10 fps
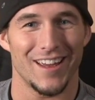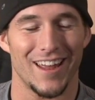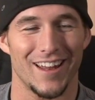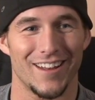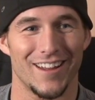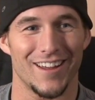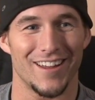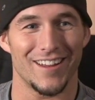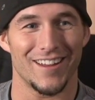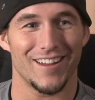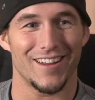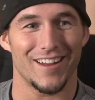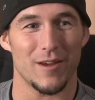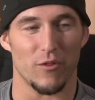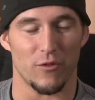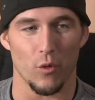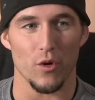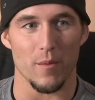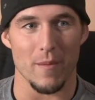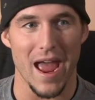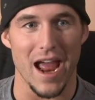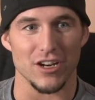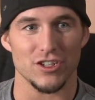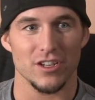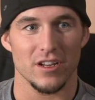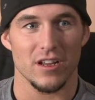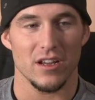And before the match,